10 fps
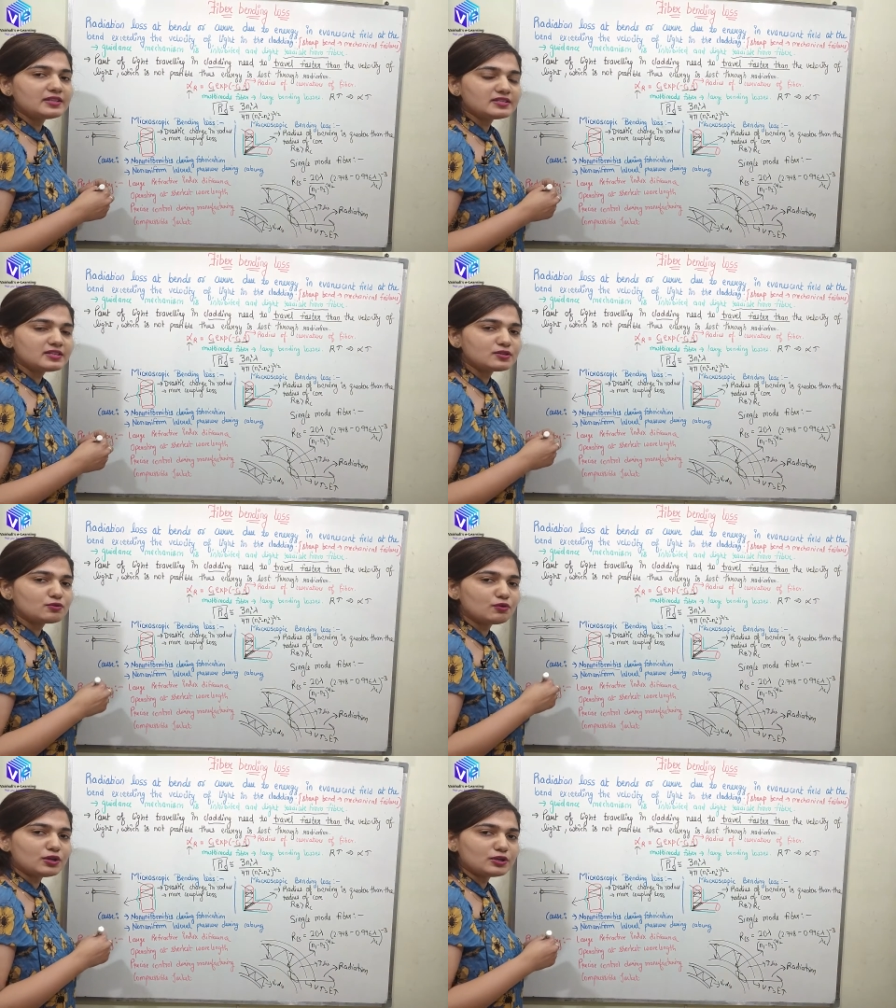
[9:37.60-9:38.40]
this is
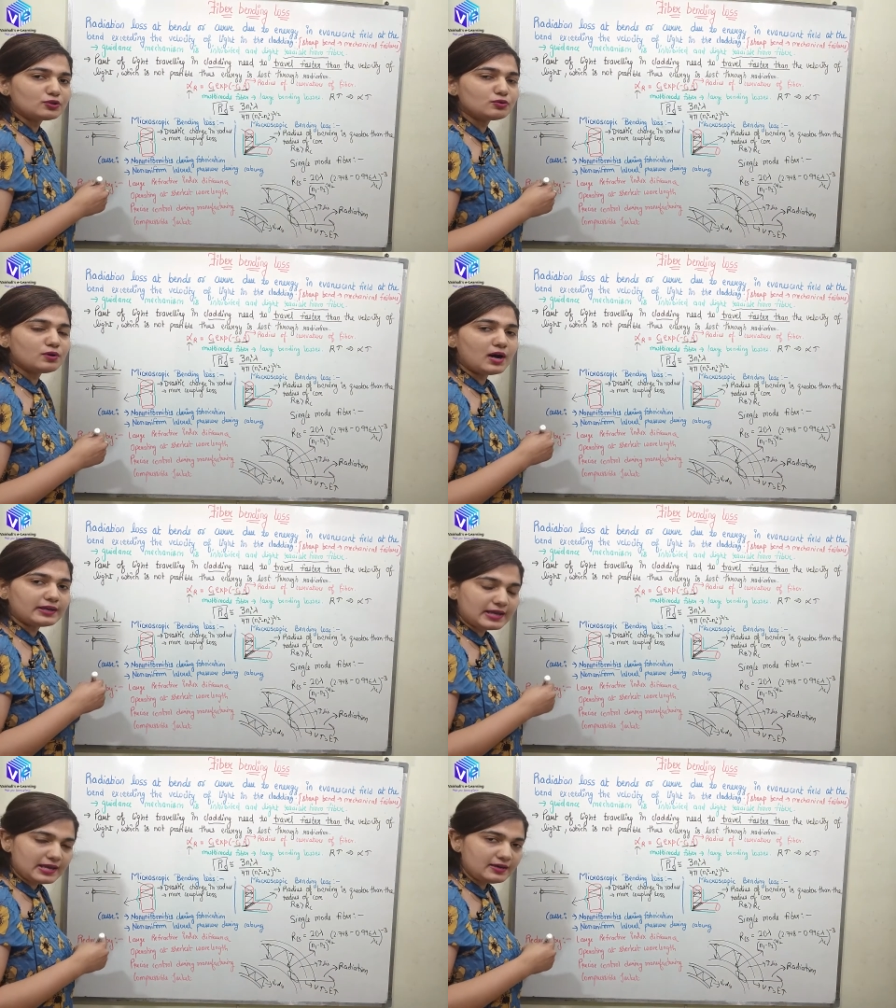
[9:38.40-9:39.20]
going to
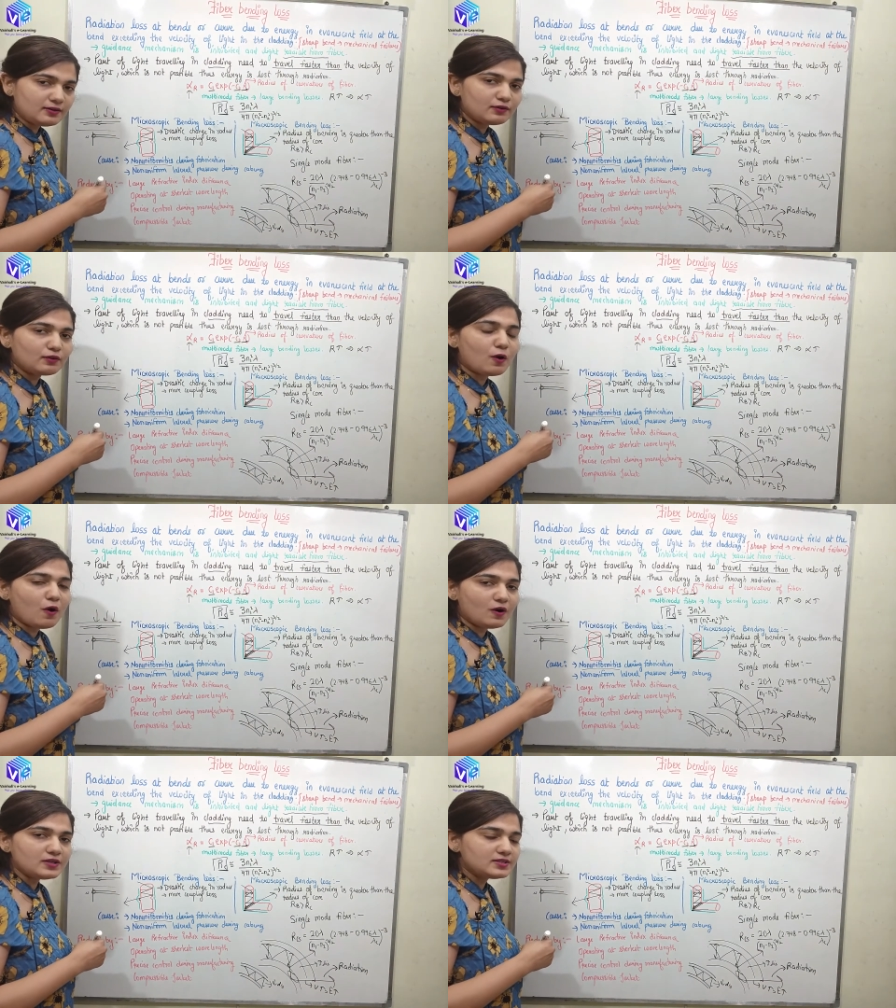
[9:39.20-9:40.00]
again
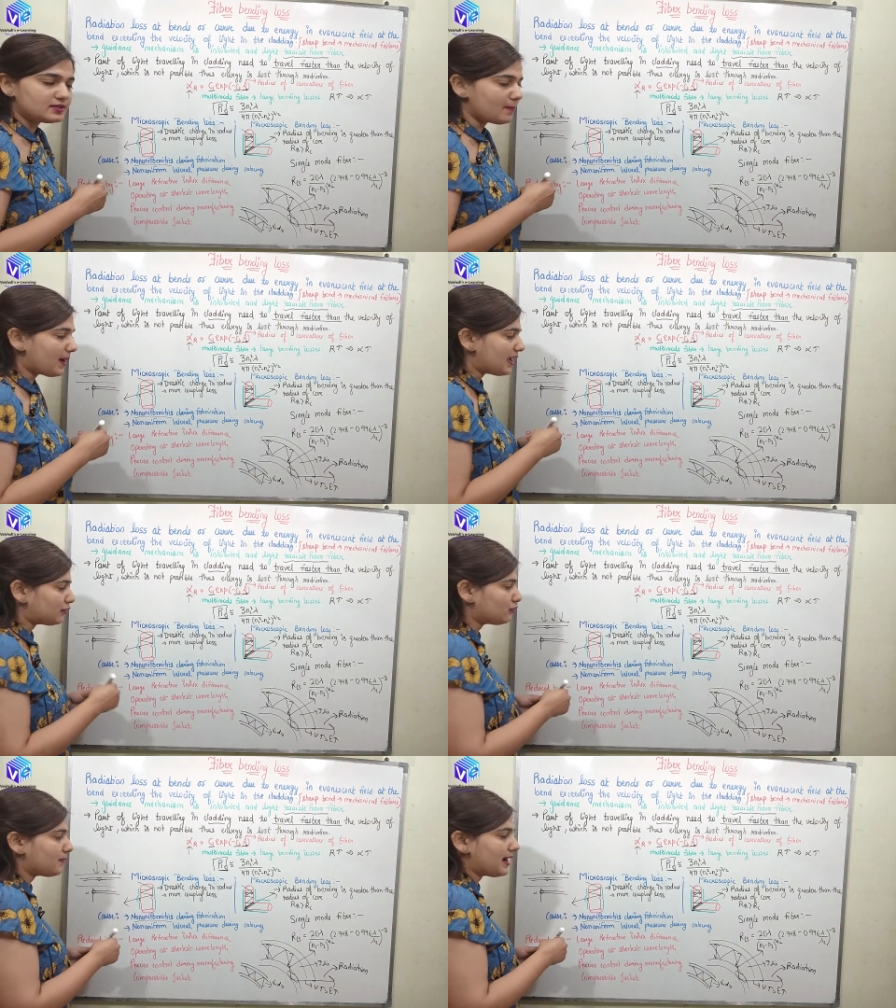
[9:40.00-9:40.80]
cause the
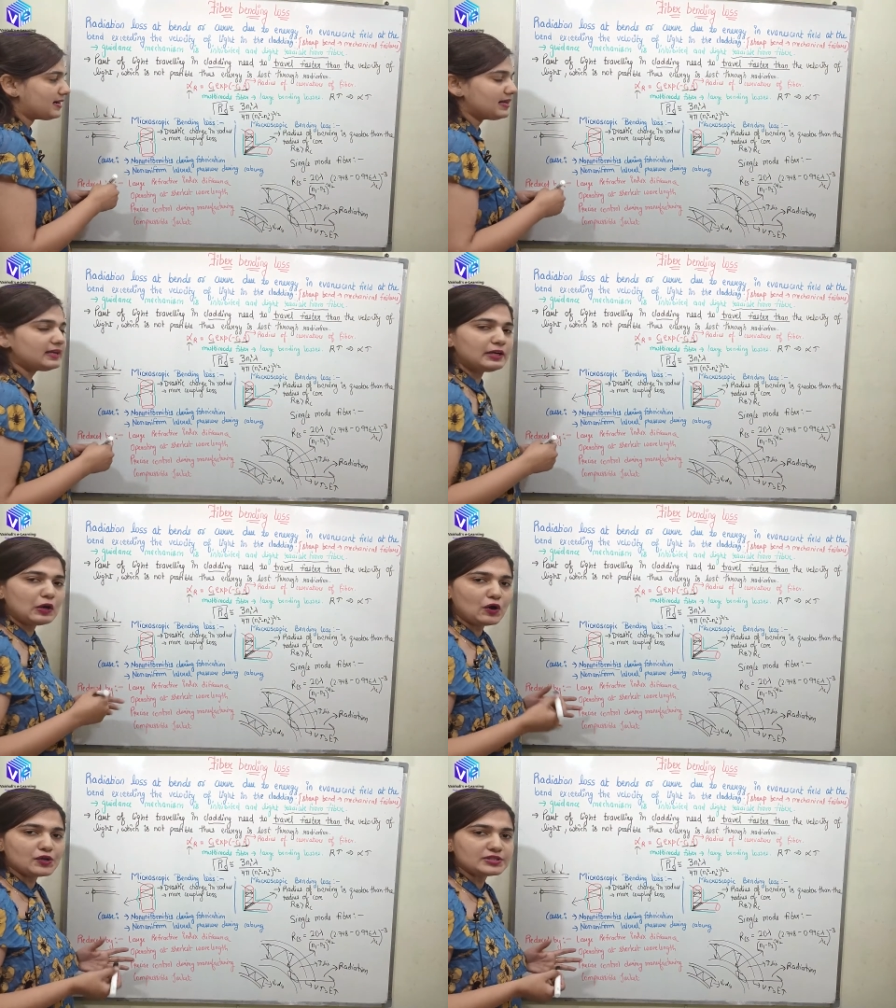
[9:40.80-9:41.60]
micro bending
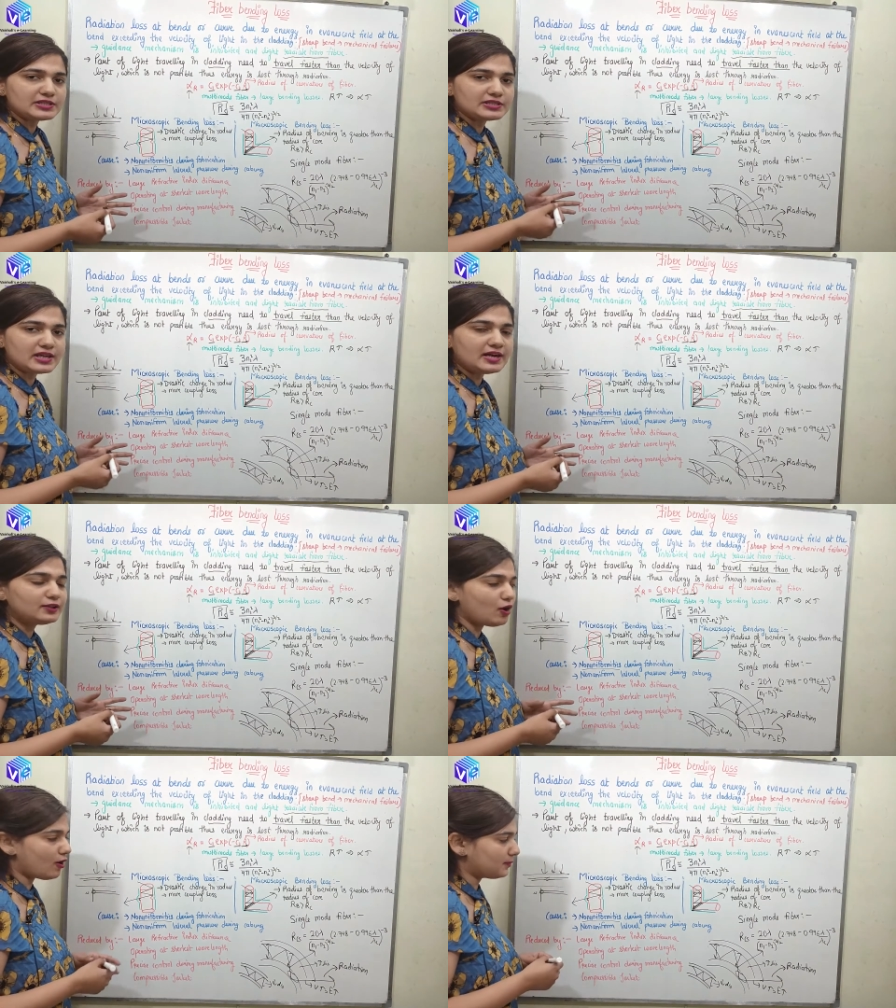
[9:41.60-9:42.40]
loss
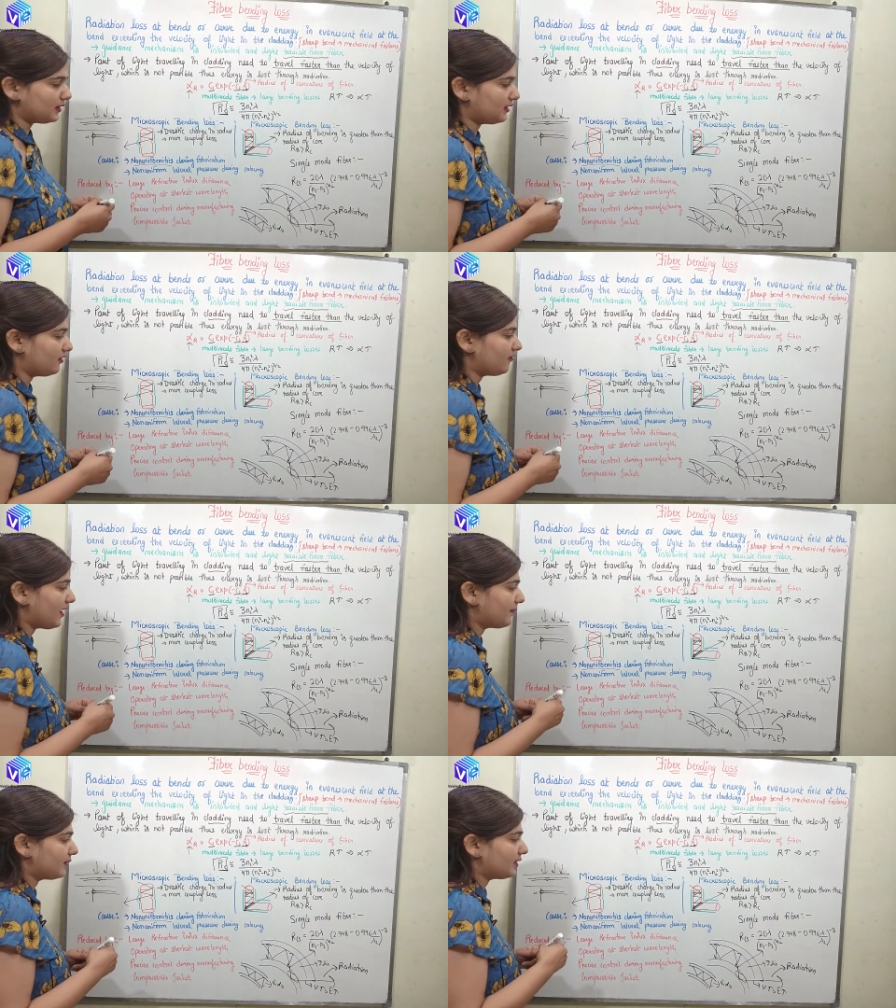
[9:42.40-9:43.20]
inside the optical
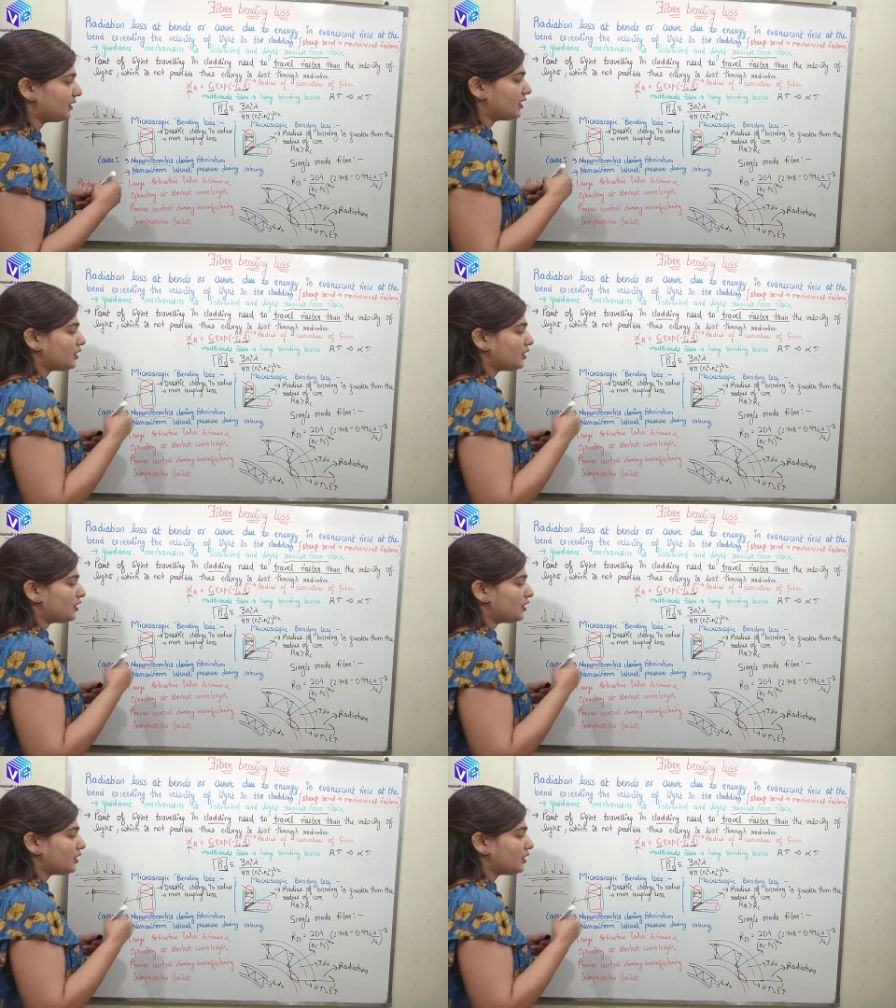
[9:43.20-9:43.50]
fiber